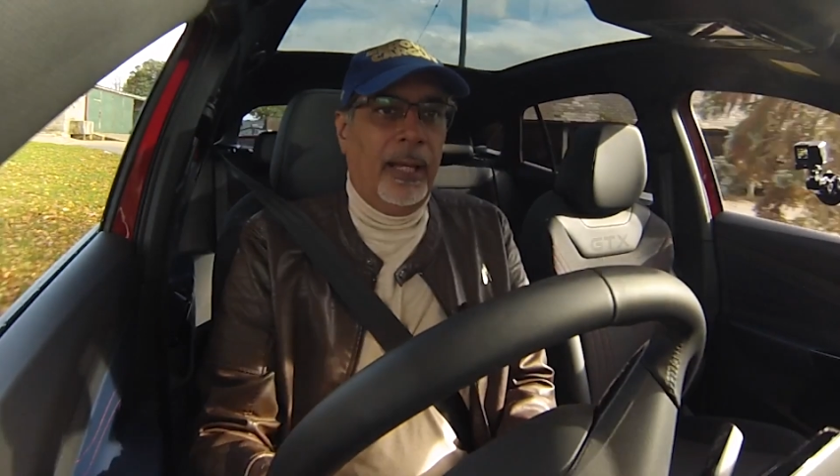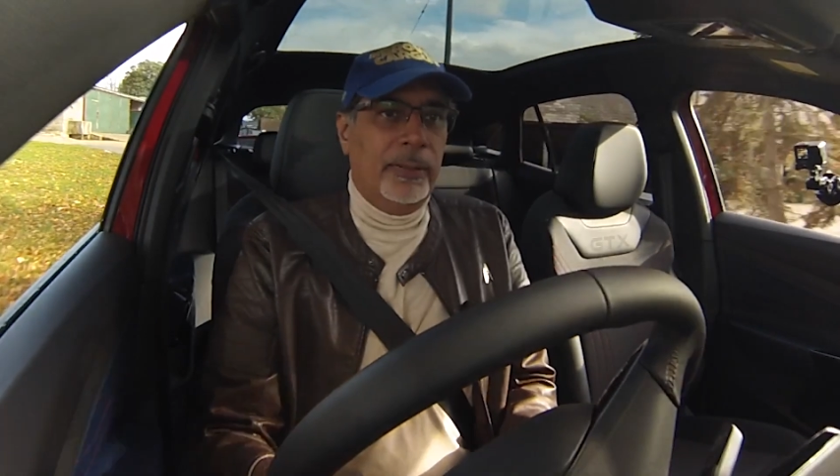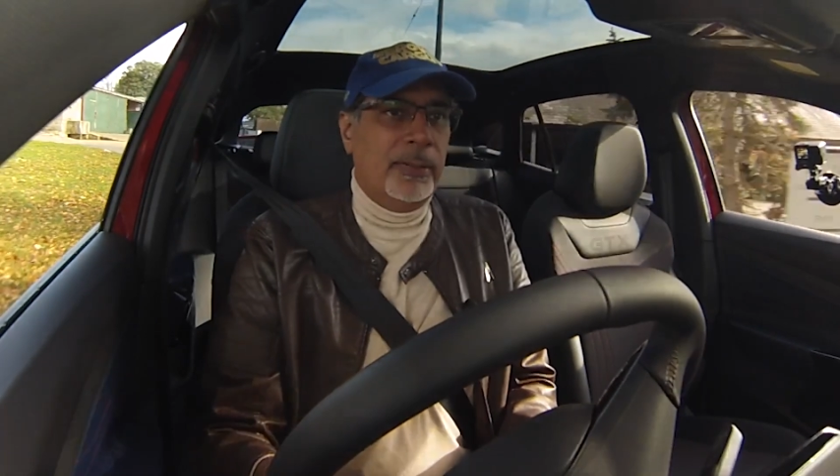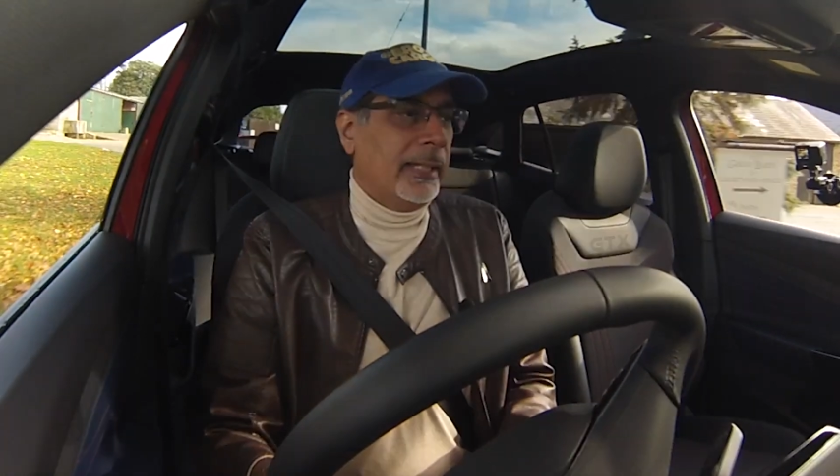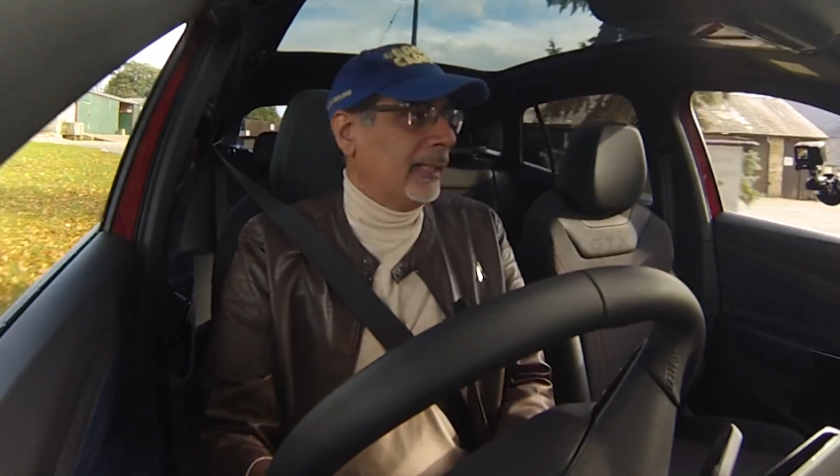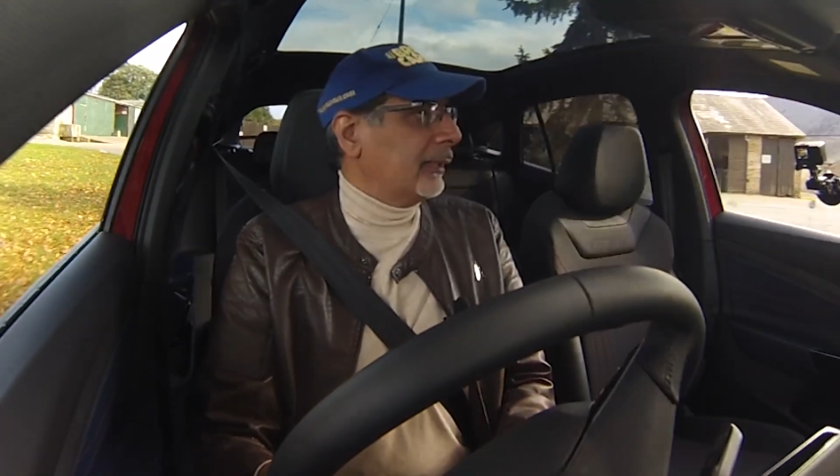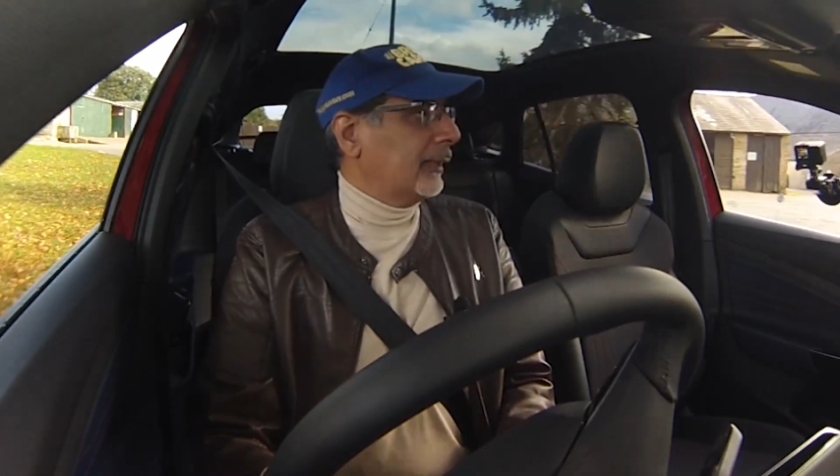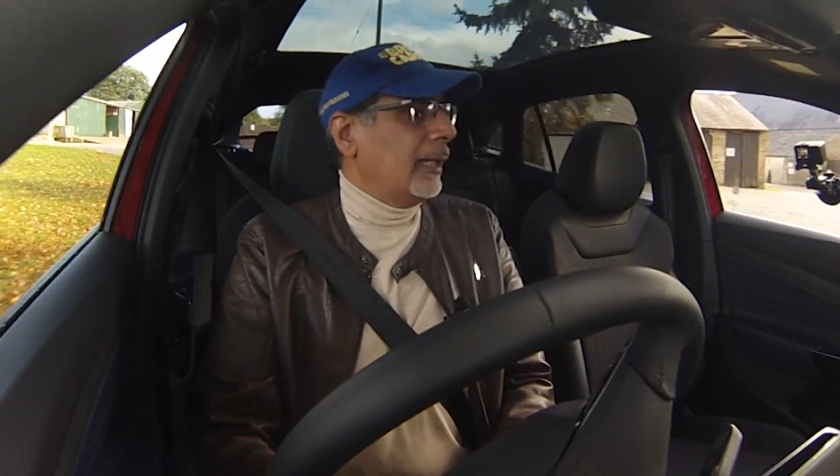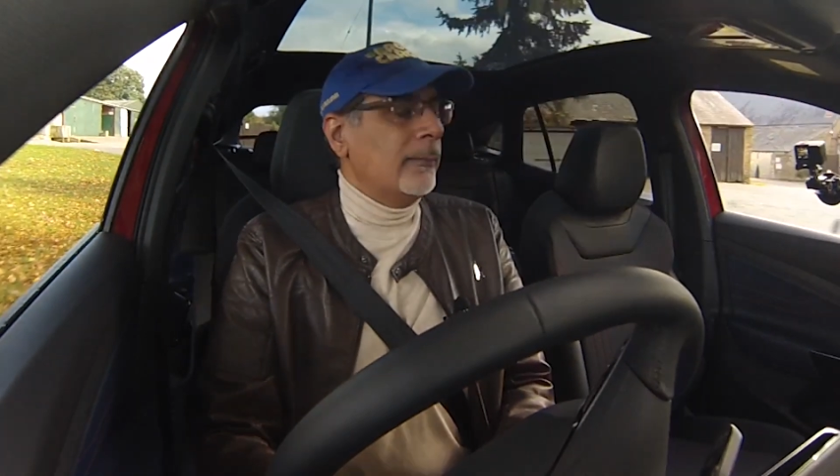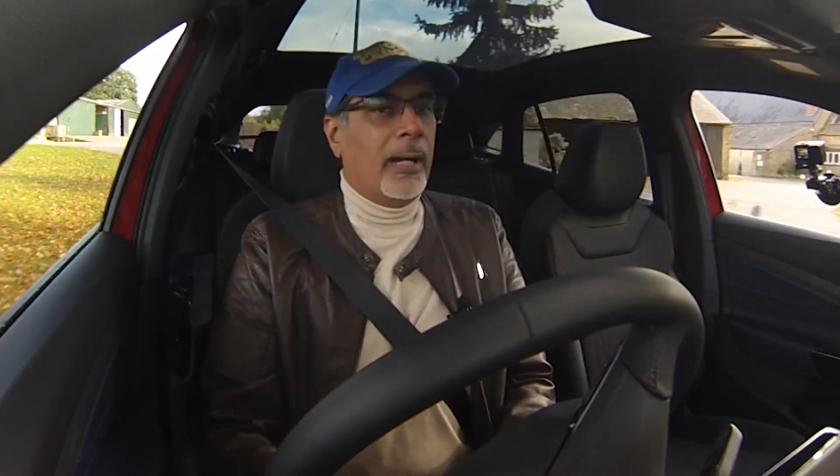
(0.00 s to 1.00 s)
You get the
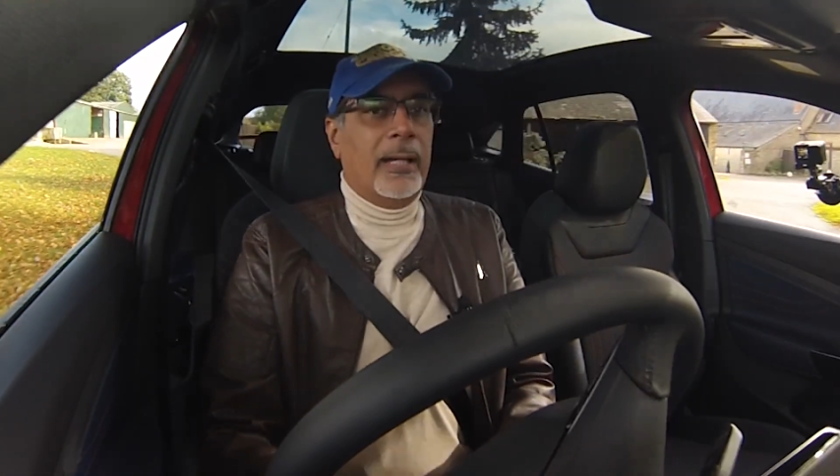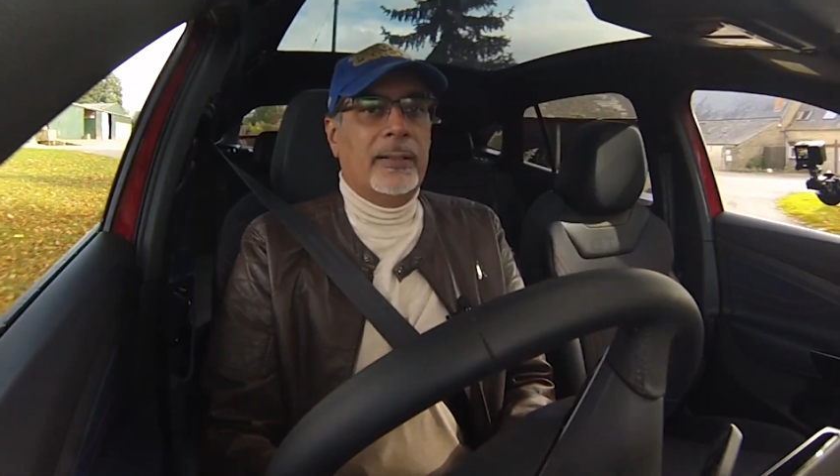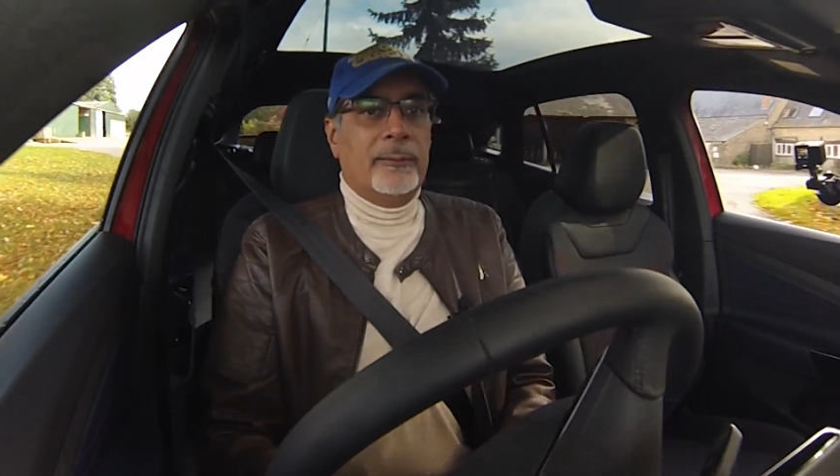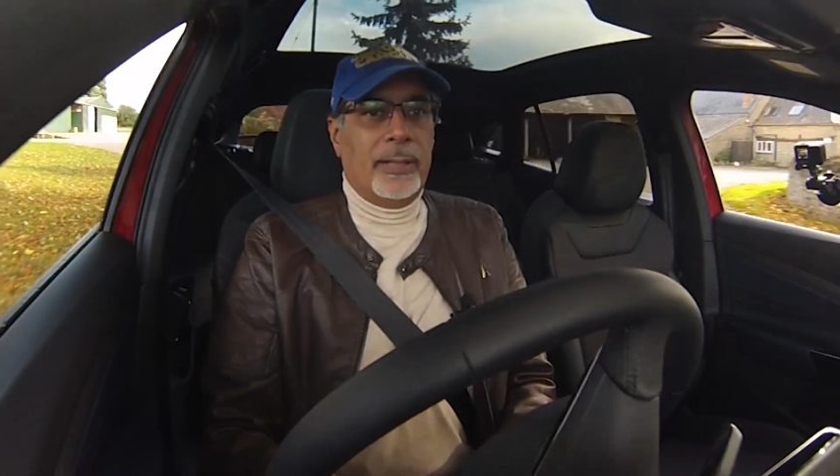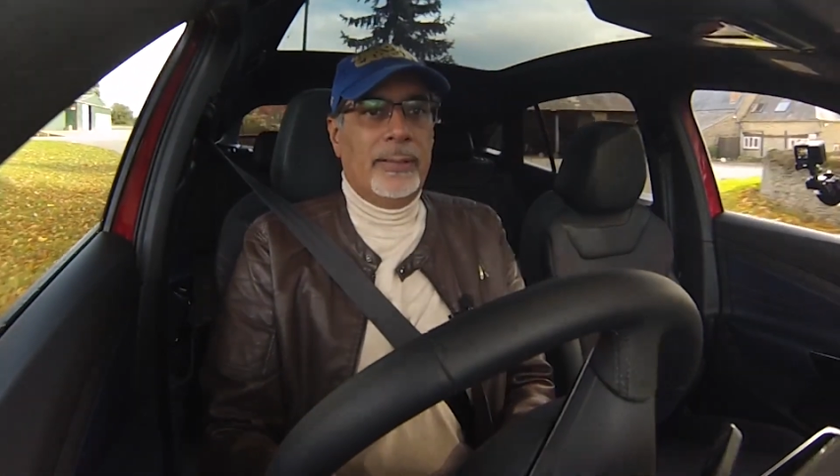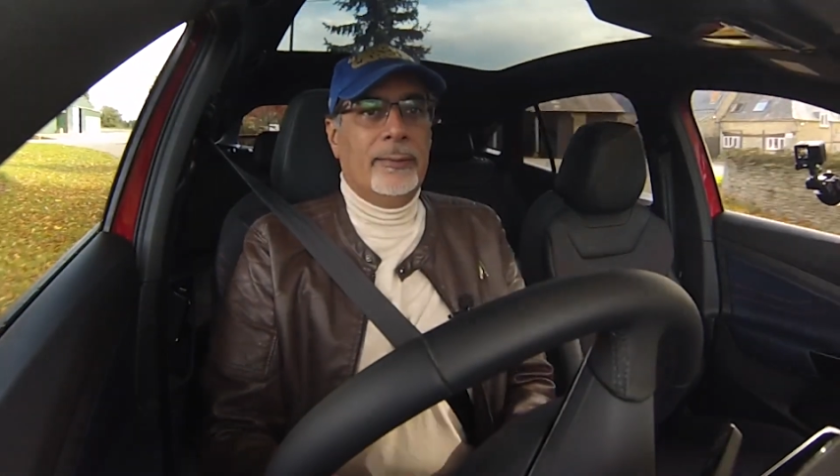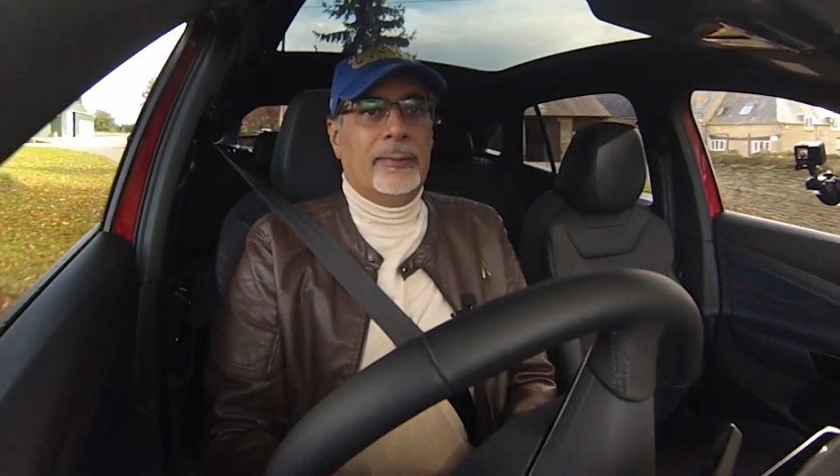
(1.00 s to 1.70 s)
claim mileage range